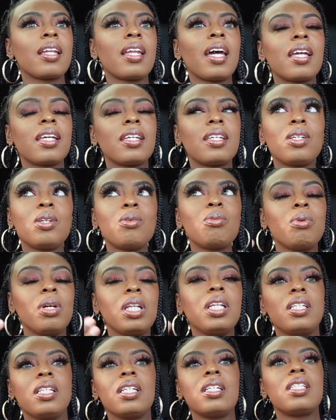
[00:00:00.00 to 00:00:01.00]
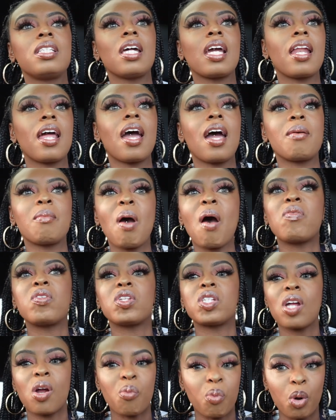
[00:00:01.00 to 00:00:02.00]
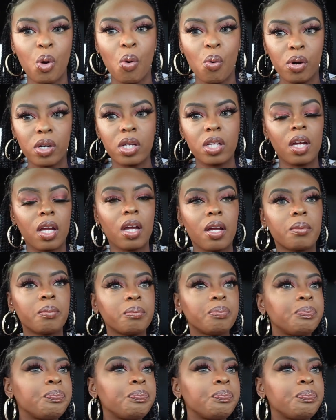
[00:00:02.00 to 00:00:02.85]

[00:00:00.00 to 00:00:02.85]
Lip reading: Like, you really did say that. I'm gonna have to start recording him.